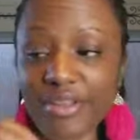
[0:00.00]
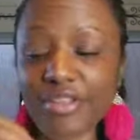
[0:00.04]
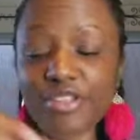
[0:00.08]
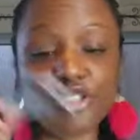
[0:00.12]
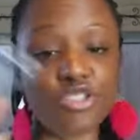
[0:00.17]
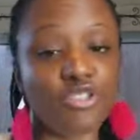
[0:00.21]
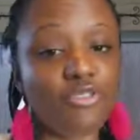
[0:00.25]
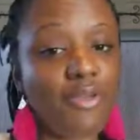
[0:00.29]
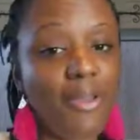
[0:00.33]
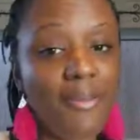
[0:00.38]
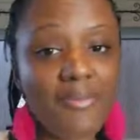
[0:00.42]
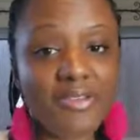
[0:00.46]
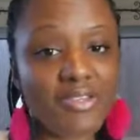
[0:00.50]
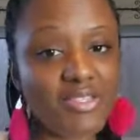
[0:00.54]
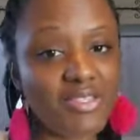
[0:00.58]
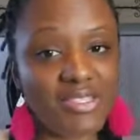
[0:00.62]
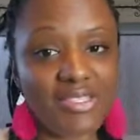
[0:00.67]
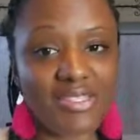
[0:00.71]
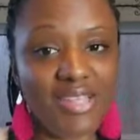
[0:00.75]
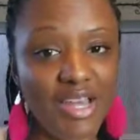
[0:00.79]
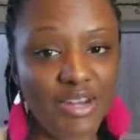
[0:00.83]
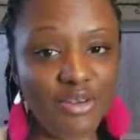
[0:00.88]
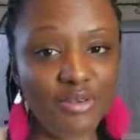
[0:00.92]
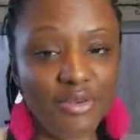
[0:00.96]
Now the scriptures
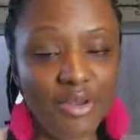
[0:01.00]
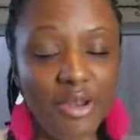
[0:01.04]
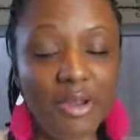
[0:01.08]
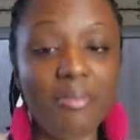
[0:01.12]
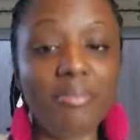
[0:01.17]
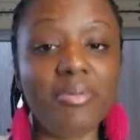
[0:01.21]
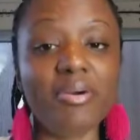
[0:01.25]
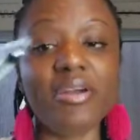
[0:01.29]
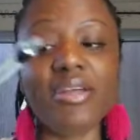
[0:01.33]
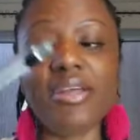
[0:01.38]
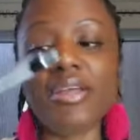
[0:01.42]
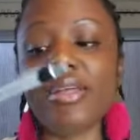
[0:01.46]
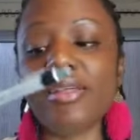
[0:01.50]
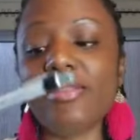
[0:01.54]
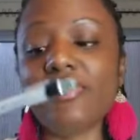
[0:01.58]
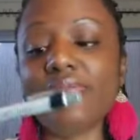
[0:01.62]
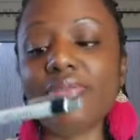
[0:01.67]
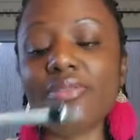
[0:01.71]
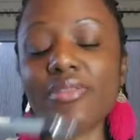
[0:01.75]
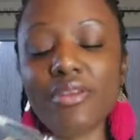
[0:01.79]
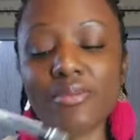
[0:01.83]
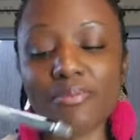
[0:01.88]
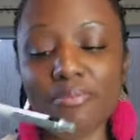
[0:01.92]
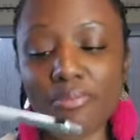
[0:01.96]
is not on there, but
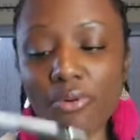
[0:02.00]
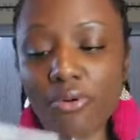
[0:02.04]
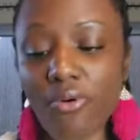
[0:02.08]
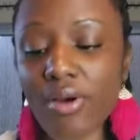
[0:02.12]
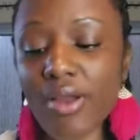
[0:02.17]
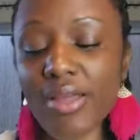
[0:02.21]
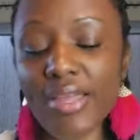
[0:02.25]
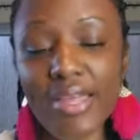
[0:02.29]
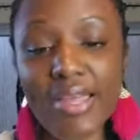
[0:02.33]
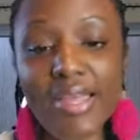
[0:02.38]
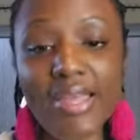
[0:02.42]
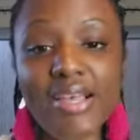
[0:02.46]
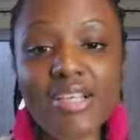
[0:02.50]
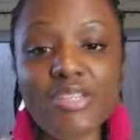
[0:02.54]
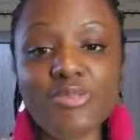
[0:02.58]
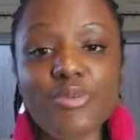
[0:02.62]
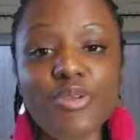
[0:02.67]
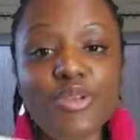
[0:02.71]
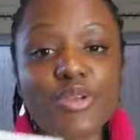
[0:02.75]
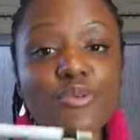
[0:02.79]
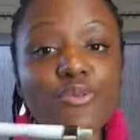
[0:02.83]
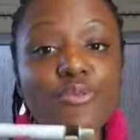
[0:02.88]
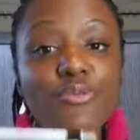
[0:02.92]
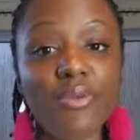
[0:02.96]
the point is
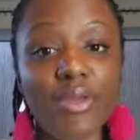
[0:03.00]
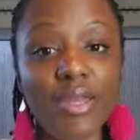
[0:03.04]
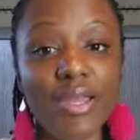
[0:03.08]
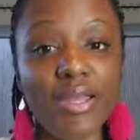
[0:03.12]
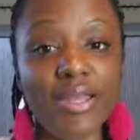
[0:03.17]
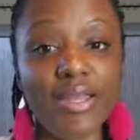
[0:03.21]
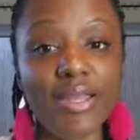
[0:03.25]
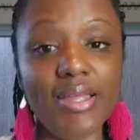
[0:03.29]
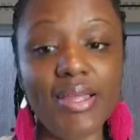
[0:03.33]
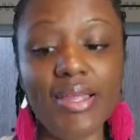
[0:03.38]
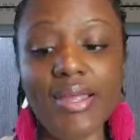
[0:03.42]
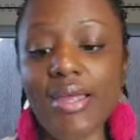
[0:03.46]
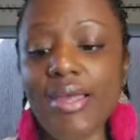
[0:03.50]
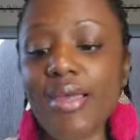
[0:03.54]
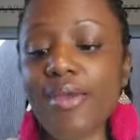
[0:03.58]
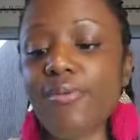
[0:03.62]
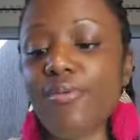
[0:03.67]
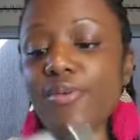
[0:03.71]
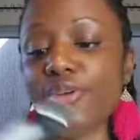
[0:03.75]
when you read it,